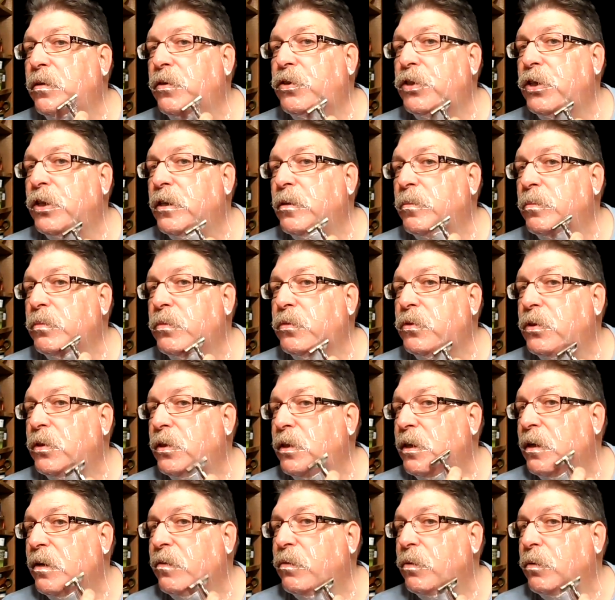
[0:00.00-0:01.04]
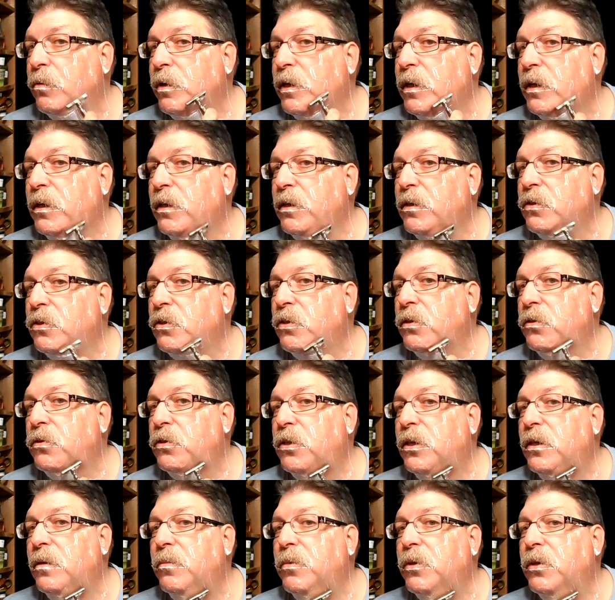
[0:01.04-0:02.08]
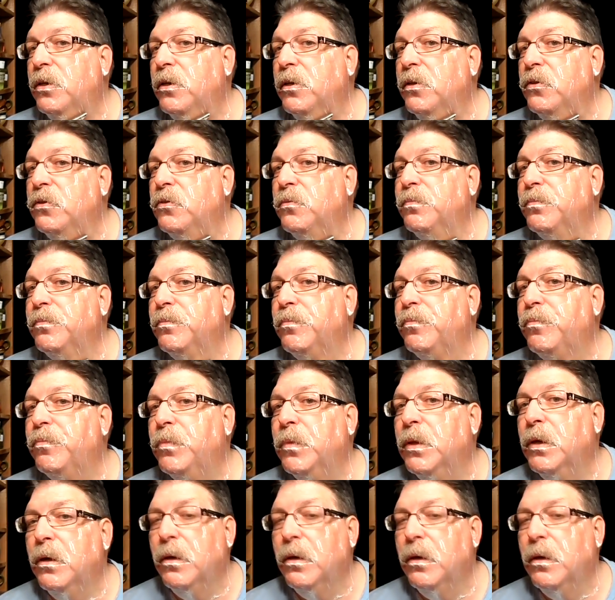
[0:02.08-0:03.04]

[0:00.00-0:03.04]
and the gems and the EverReadys and those types, because